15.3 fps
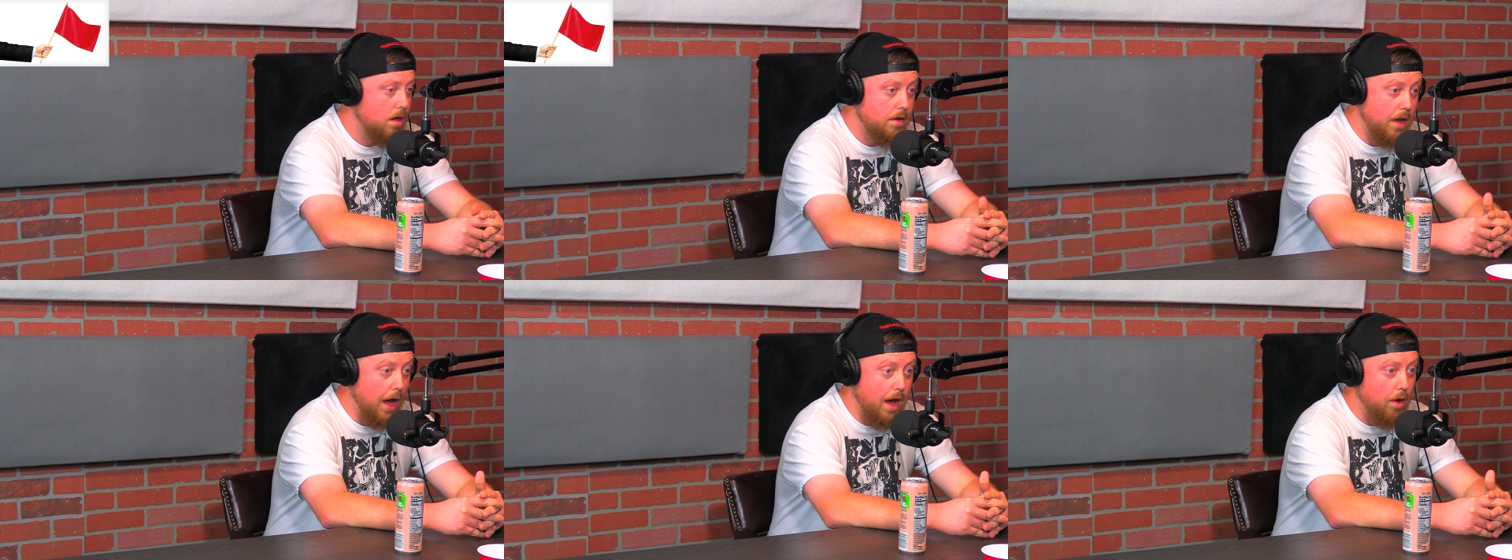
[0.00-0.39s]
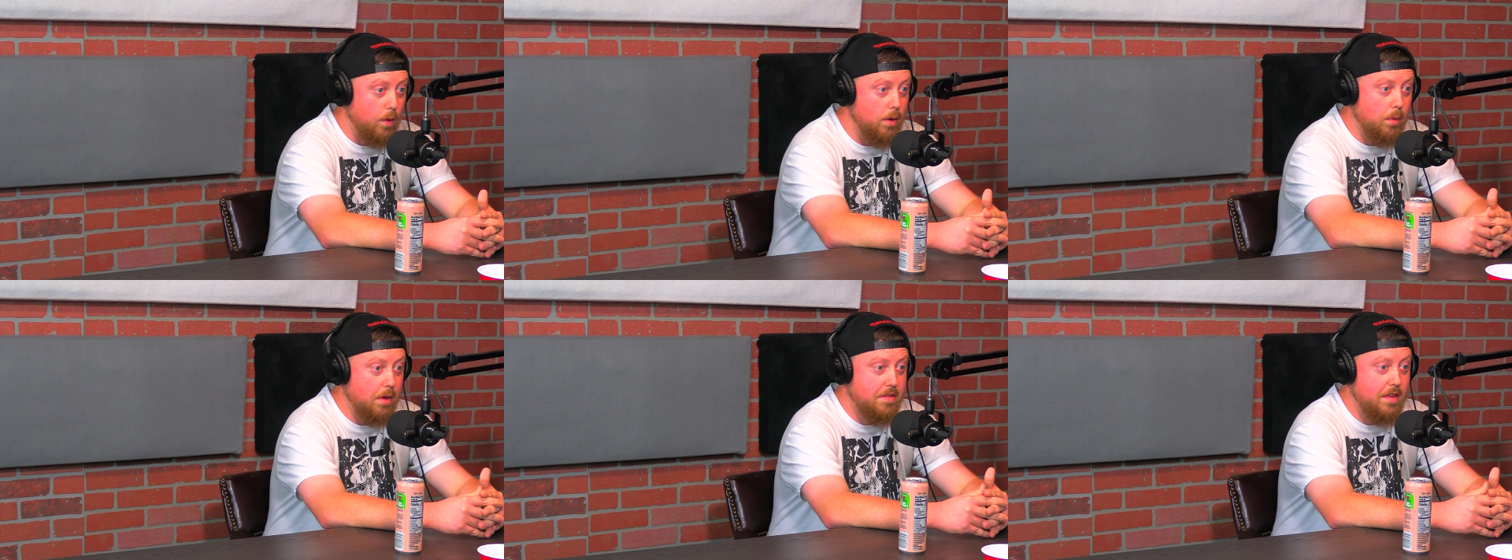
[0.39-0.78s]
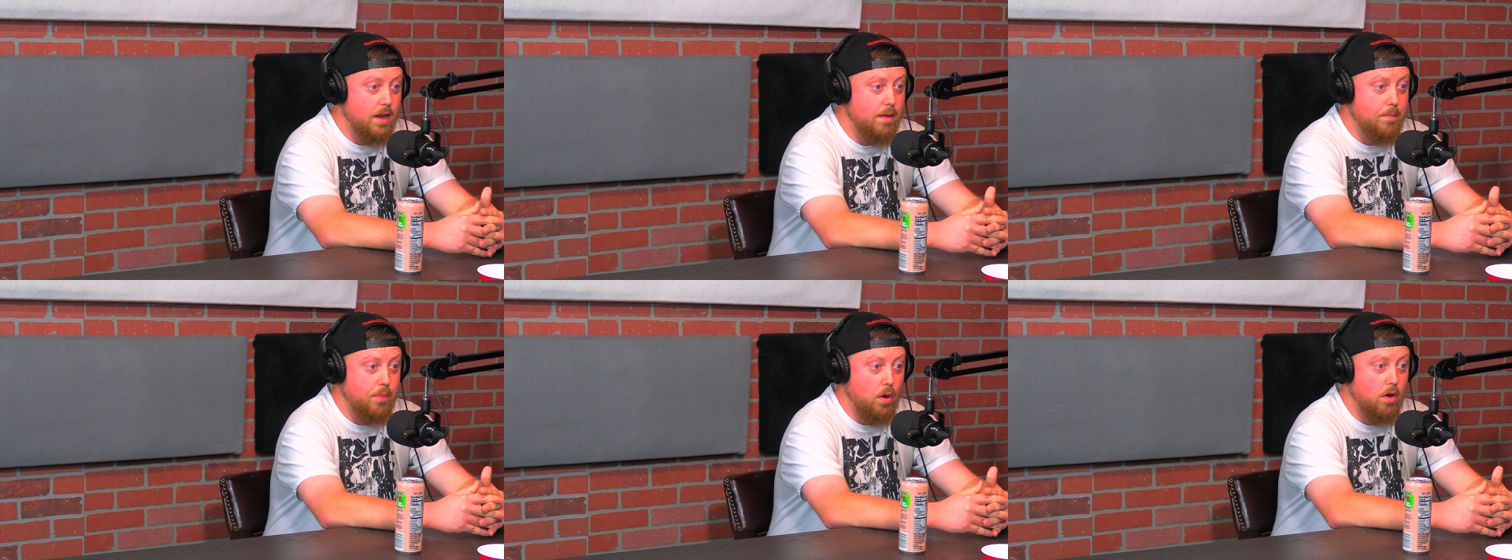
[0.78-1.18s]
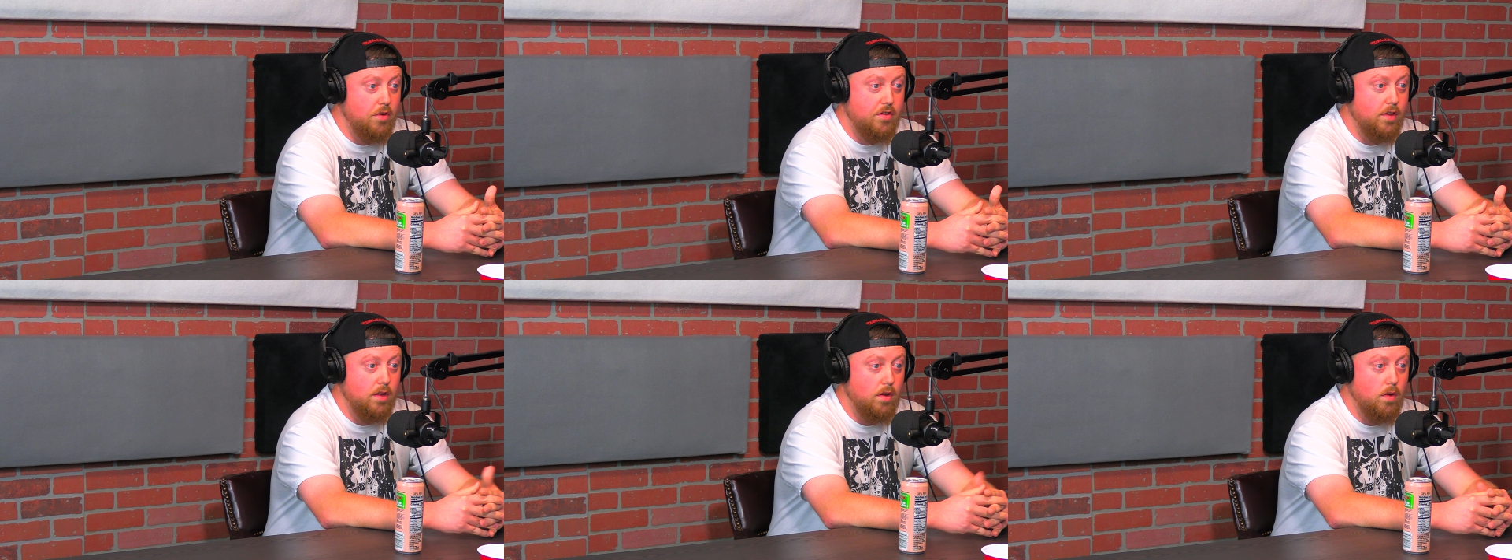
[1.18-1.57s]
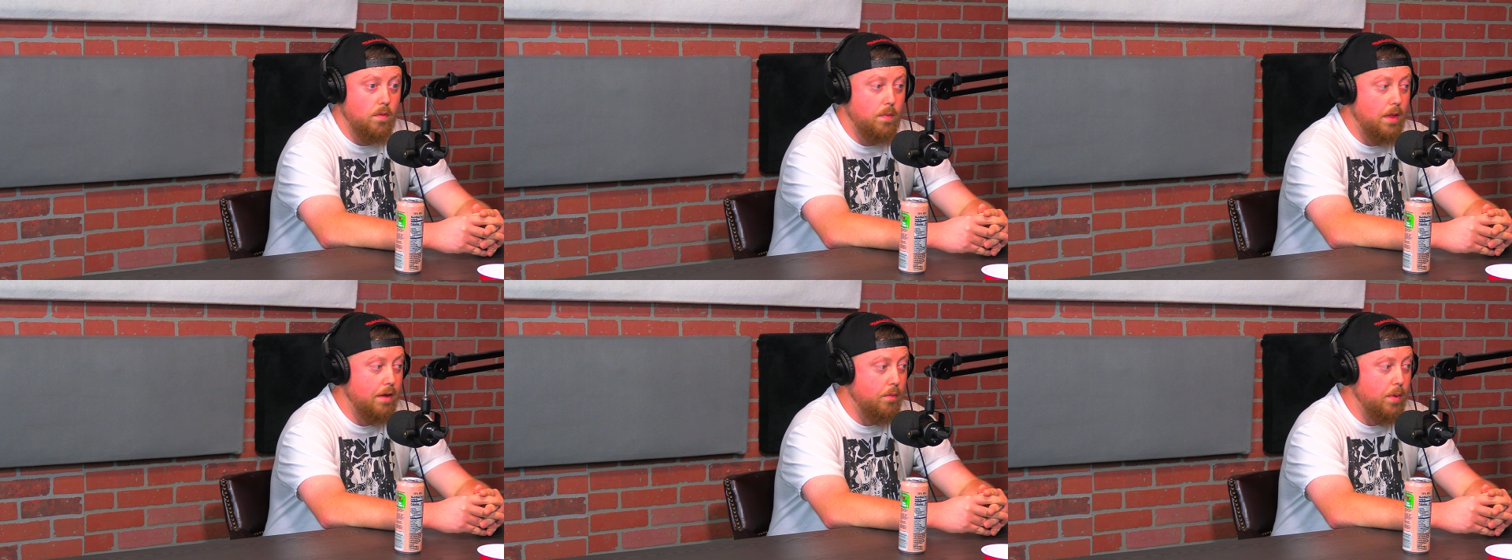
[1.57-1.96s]
No, it wasn't in person.
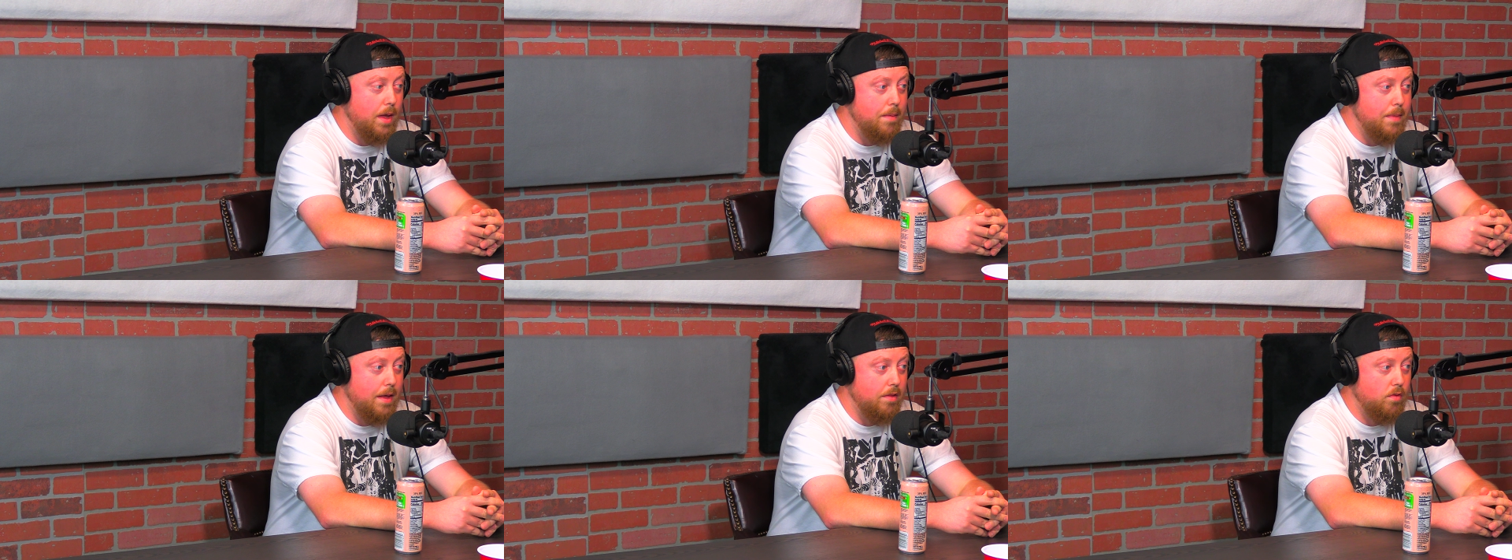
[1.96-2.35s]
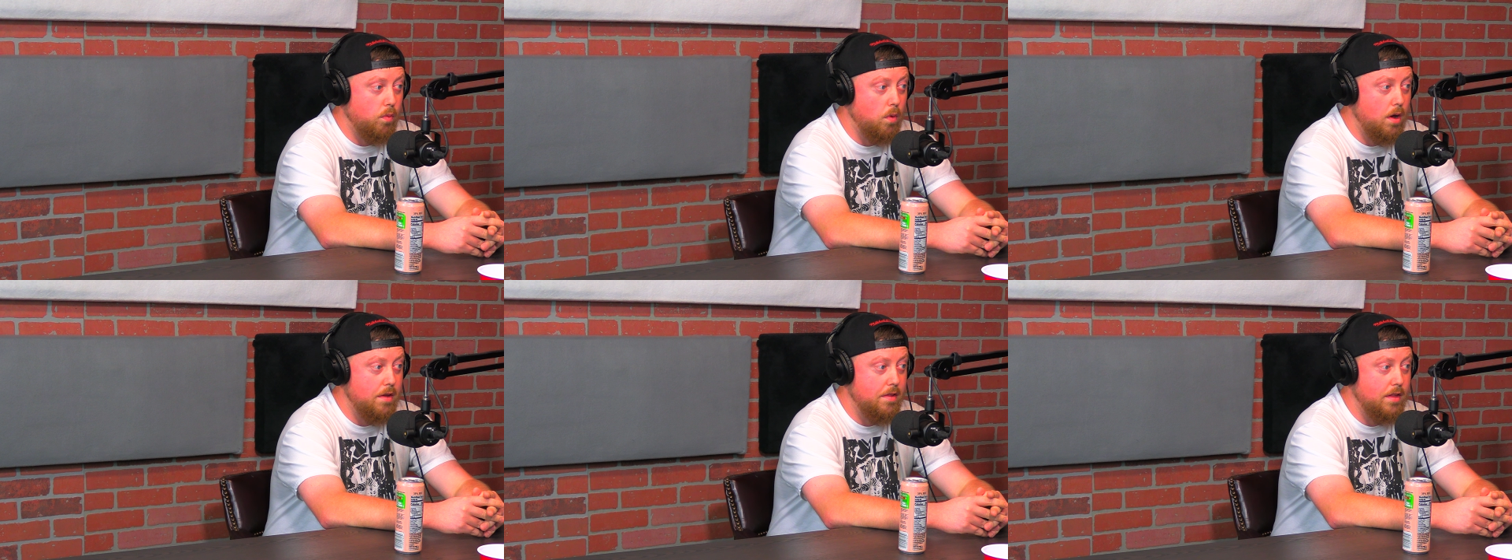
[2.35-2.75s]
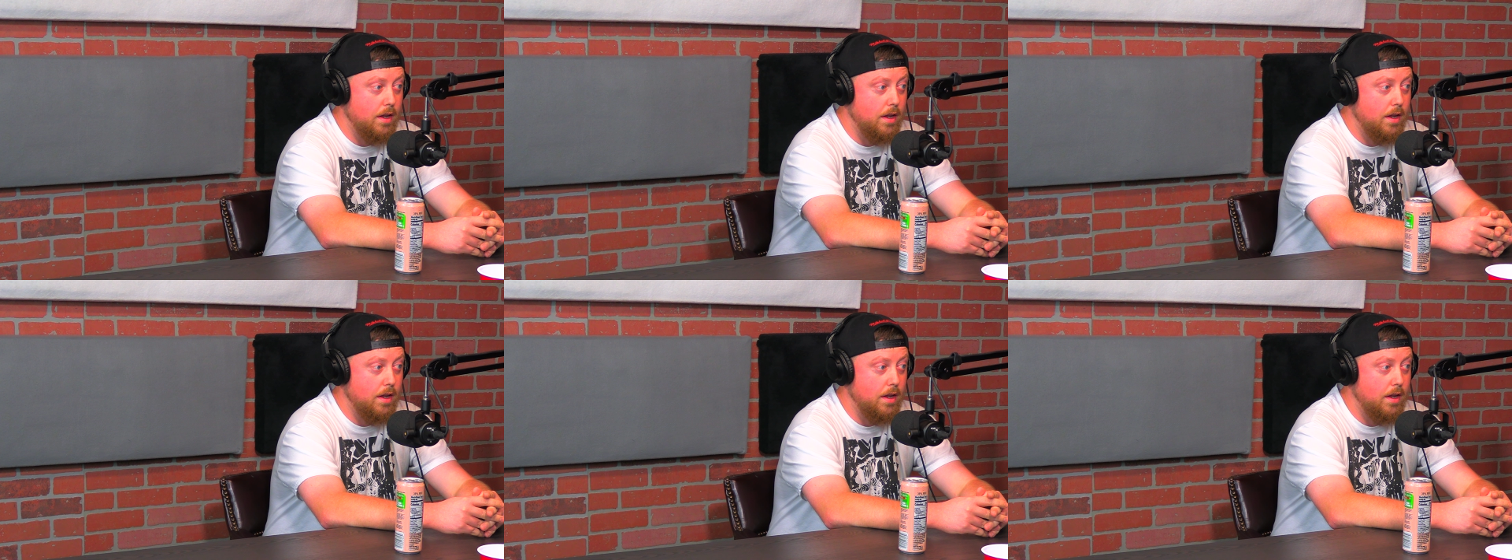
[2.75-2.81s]
Like, we had met twice,